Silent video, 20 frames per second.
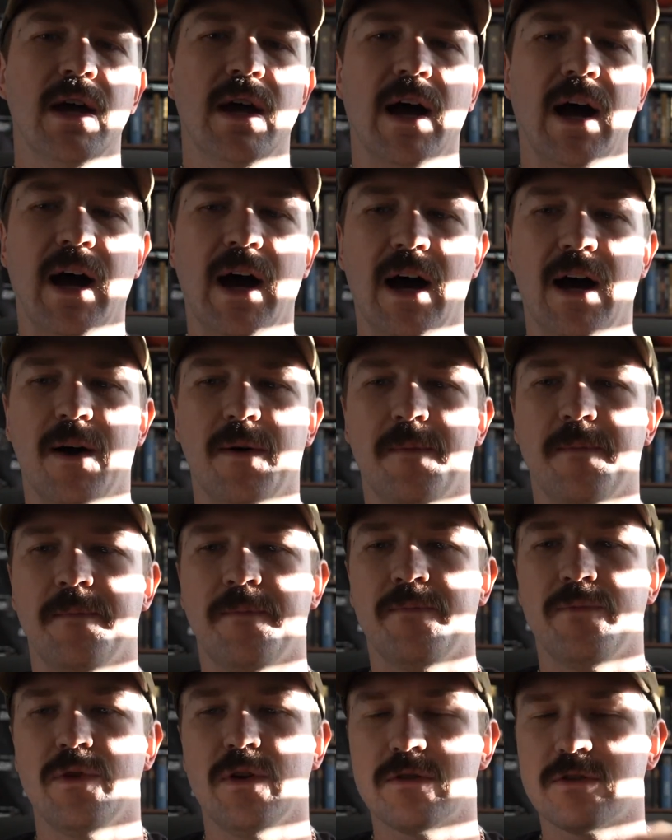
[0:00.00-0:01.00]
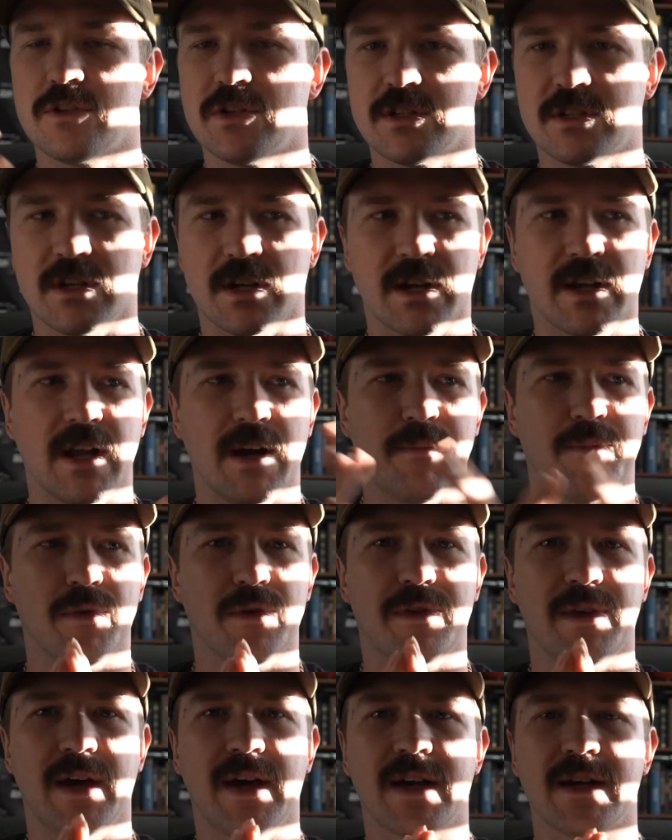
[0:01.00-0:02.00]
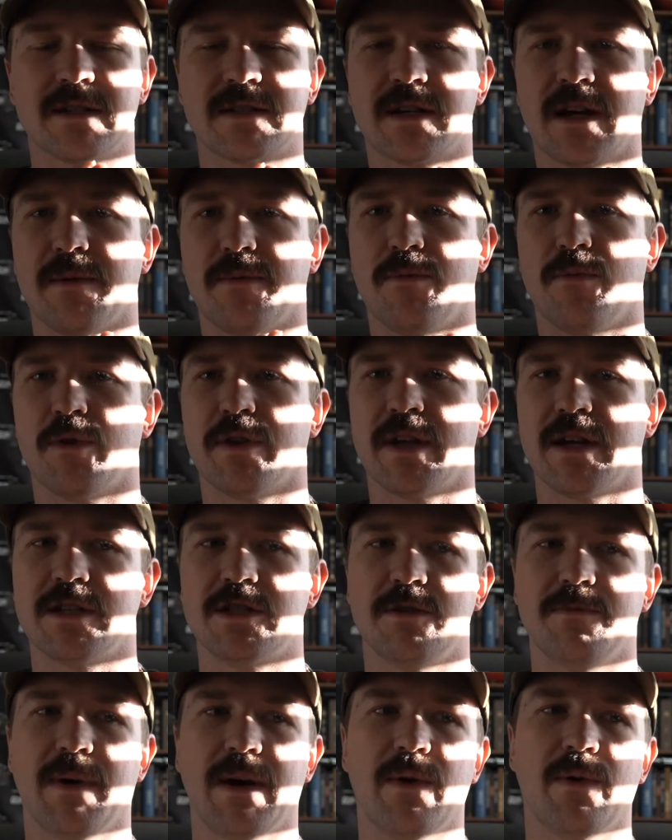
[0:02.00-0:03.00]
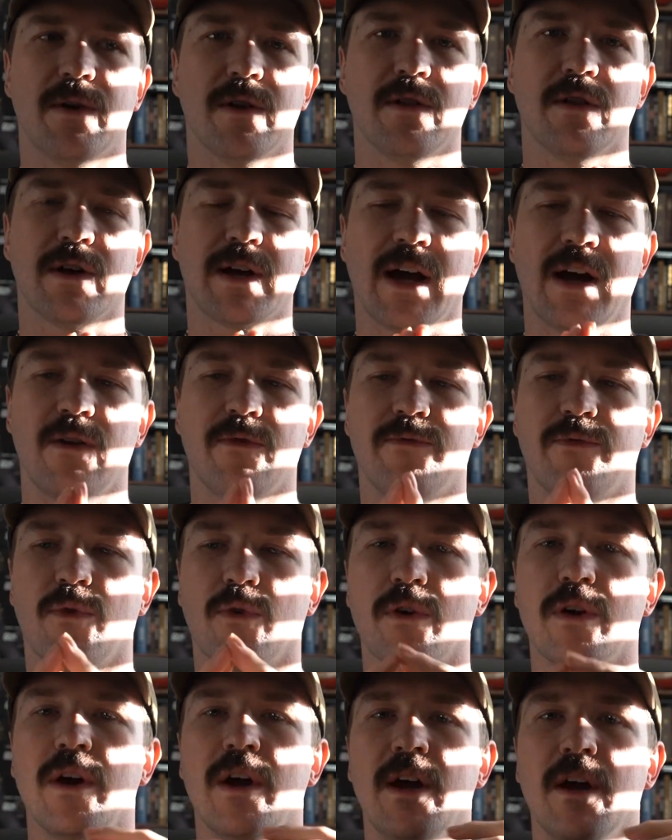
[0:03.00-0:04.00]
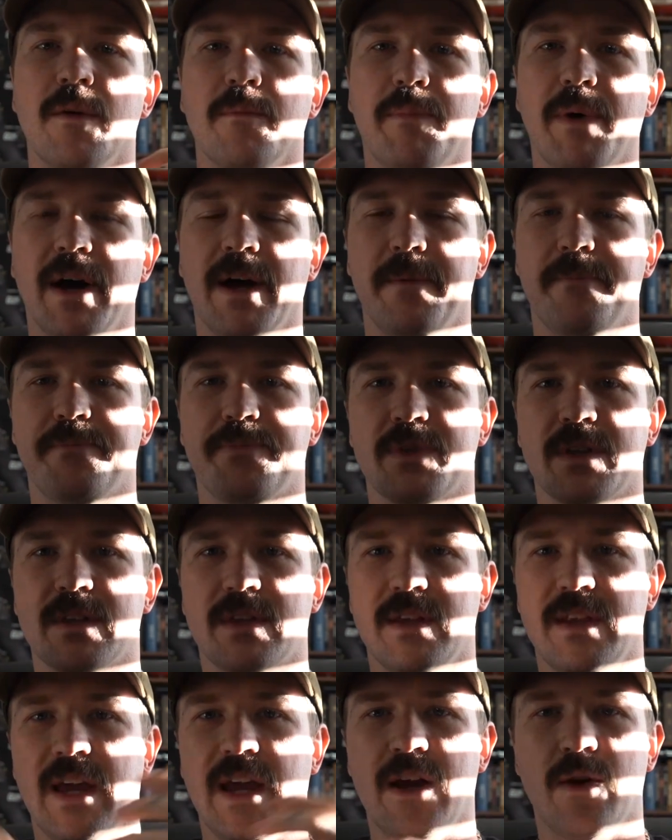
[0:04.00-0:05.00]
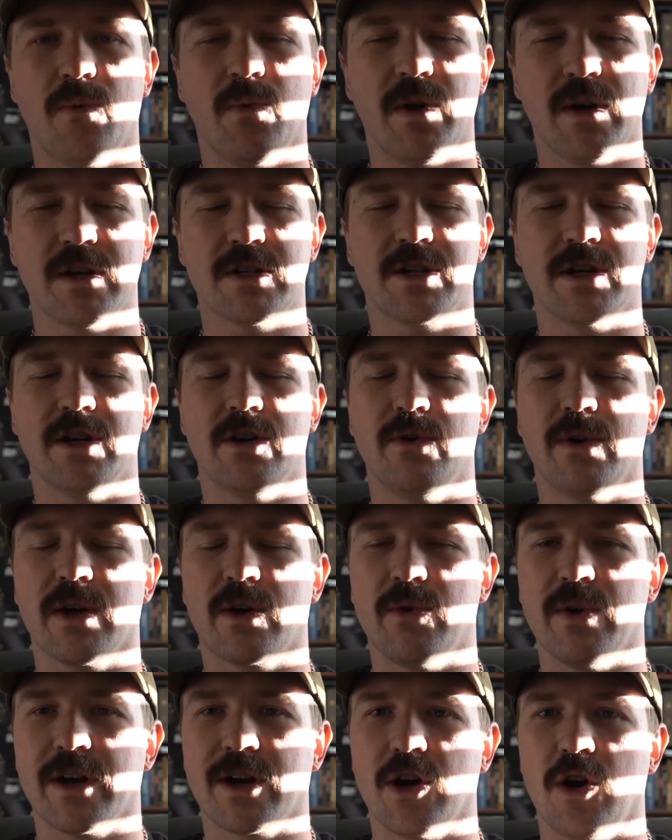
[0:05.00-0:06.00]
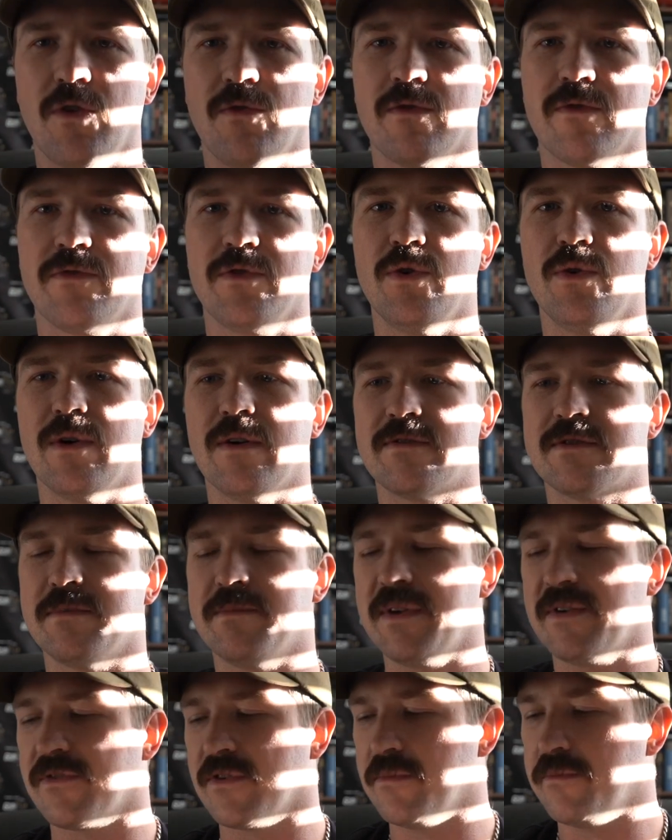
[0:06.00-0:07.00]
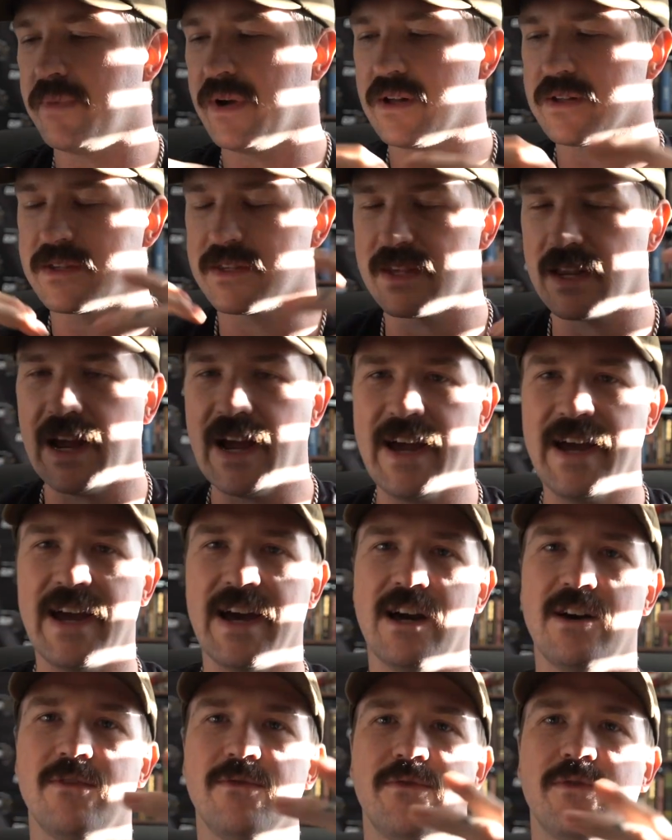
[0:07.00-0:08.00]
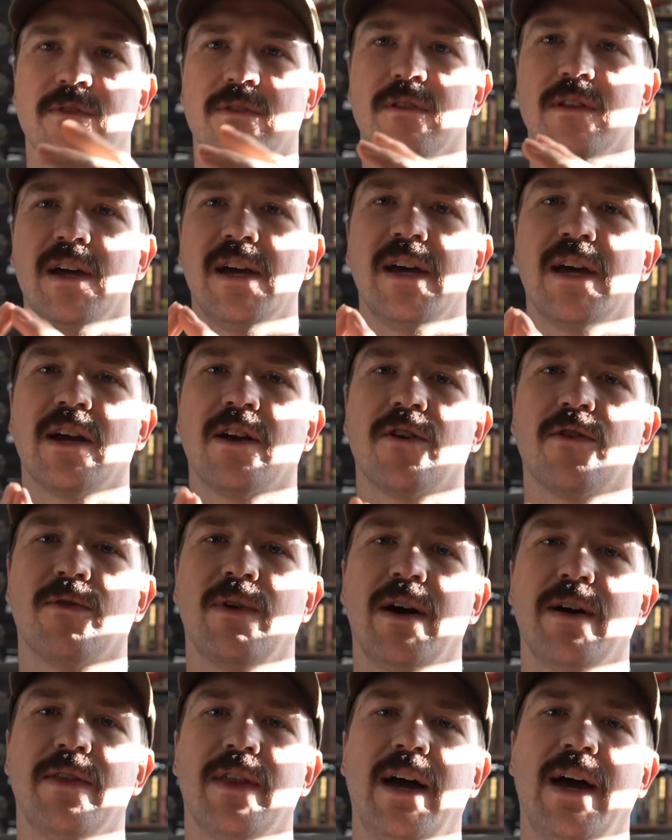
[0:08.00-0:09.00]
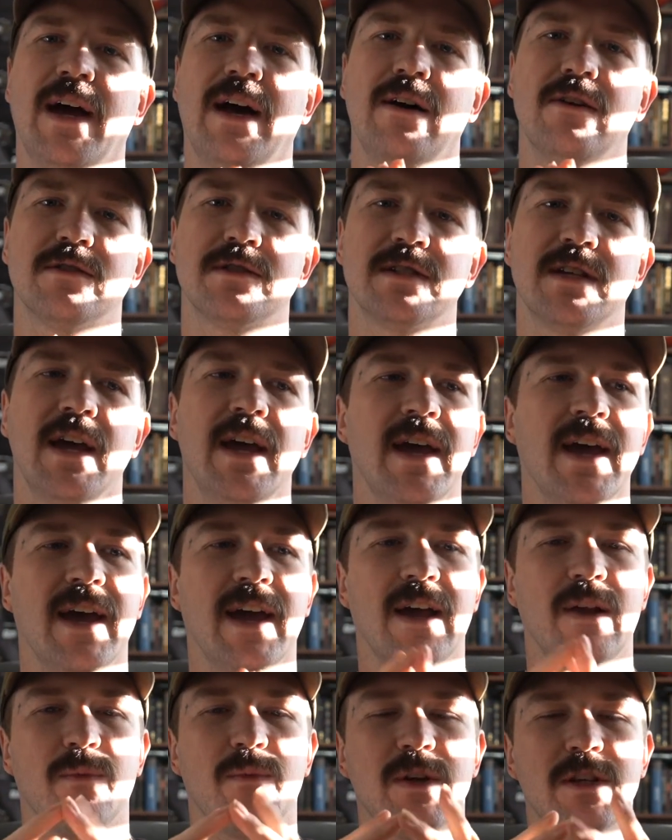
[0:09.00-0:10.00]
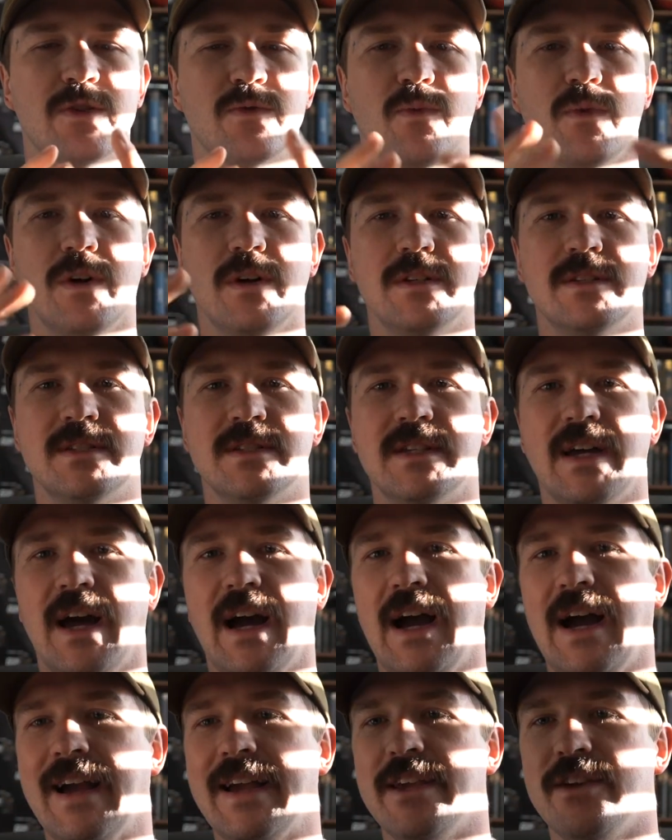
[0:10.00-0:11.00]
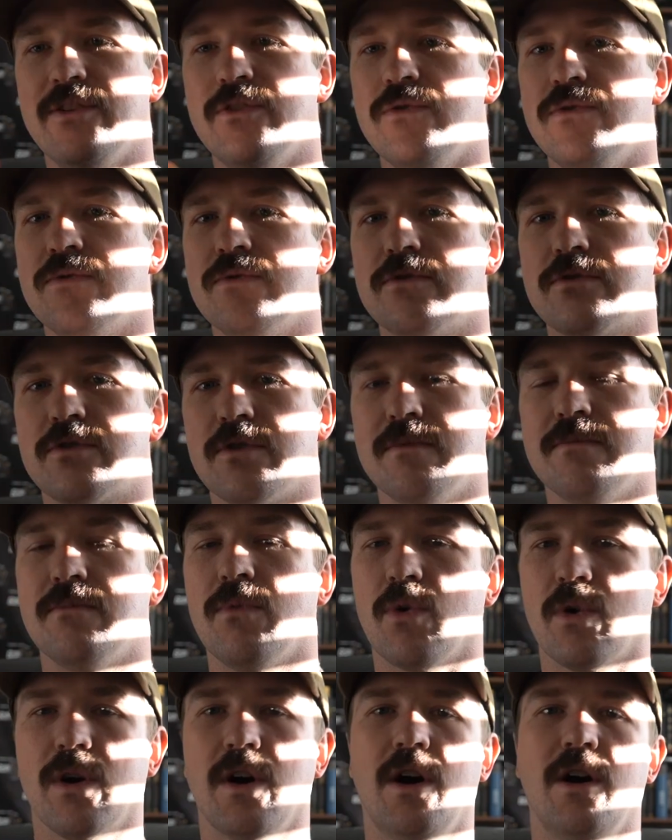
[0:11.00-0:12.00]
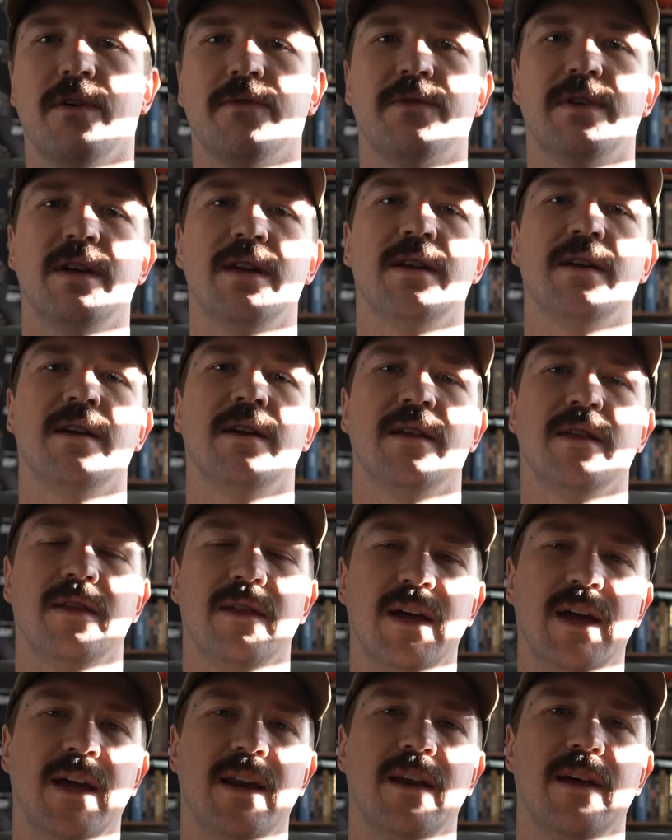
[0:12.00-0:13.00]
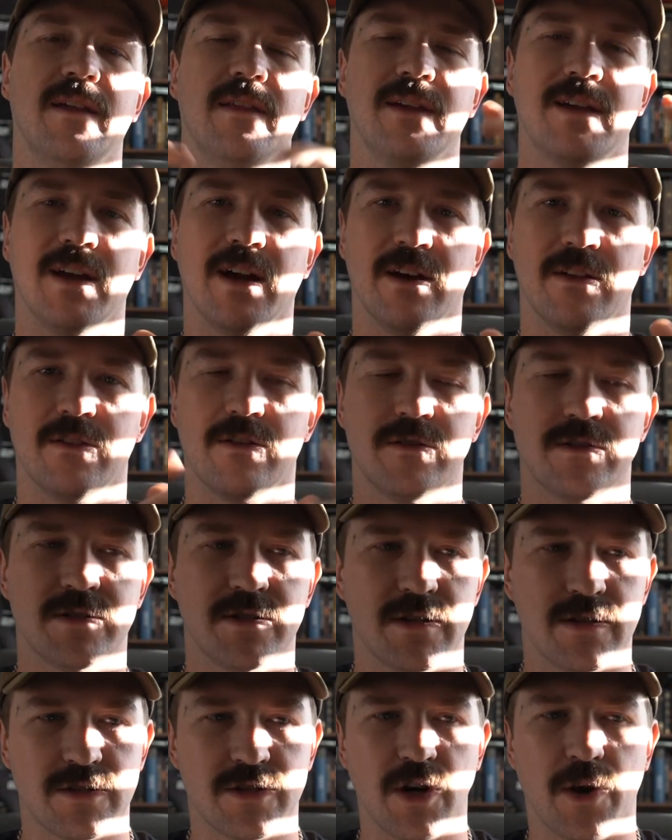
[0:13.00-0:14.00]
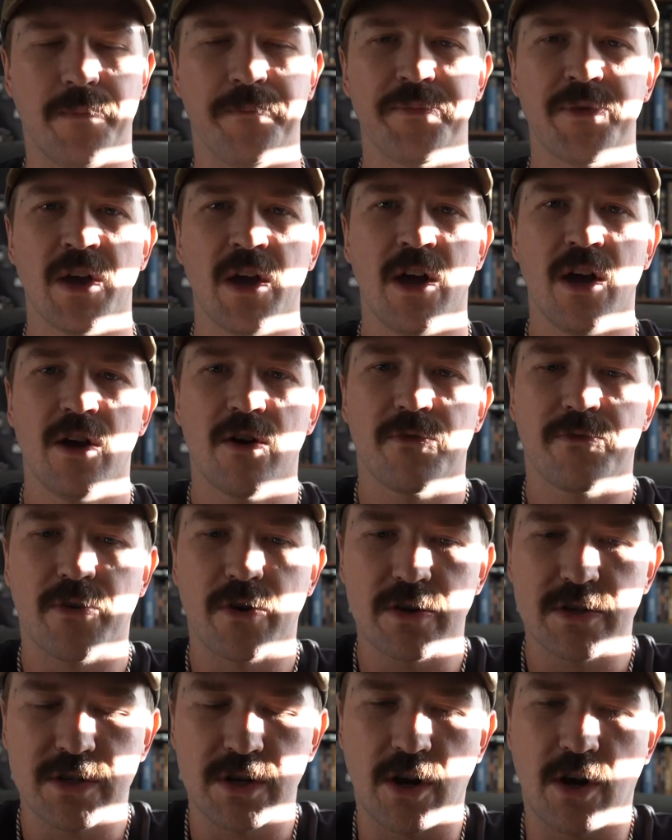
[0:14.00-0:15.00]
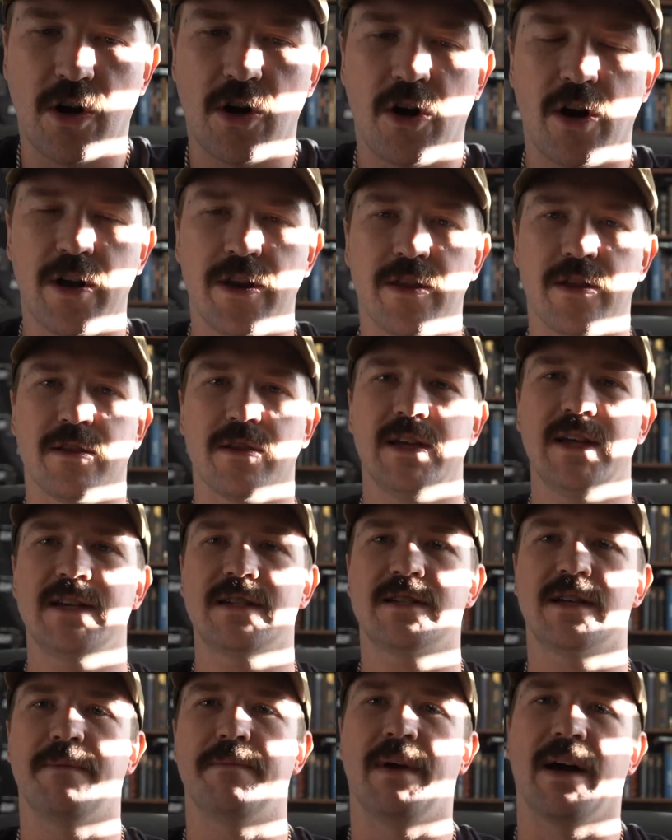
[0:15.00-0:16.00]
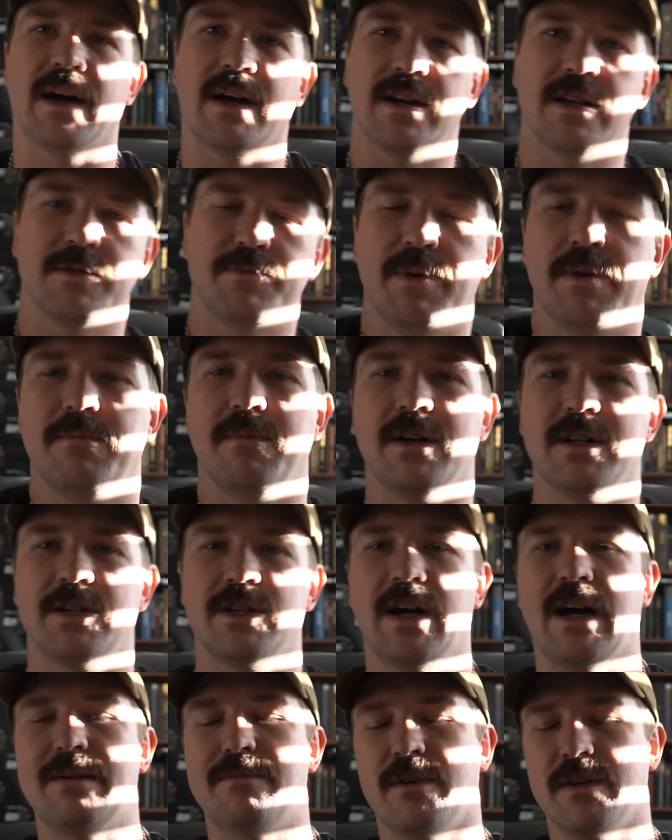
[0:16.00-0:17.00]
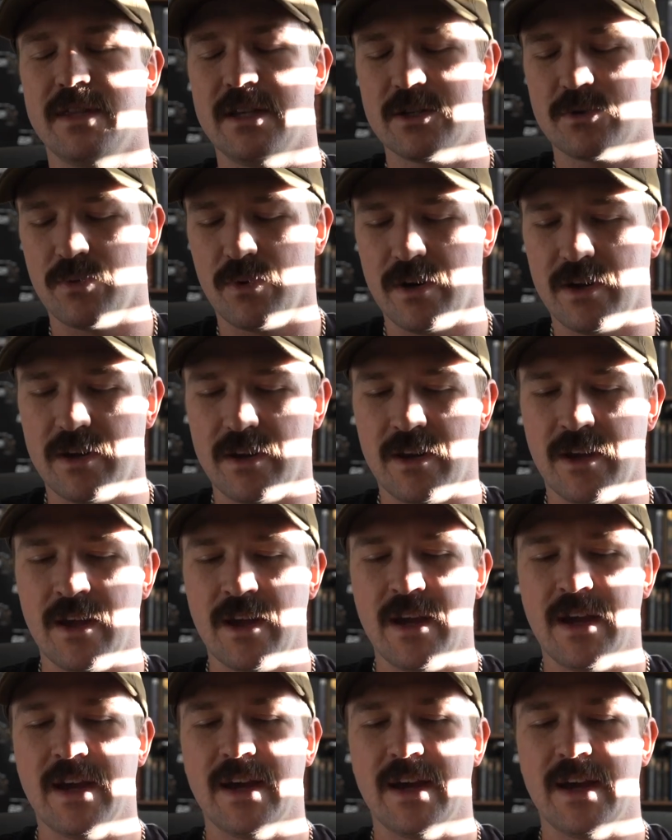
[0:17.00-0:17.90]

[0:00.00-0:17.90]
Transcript: Those are just a couple more things you might want to look out for. But today we're just going to do a quick overview of some different belts that I have laying around the house and which ones I use more often than the others. So first on the list, I'm not going to spend much time on this one.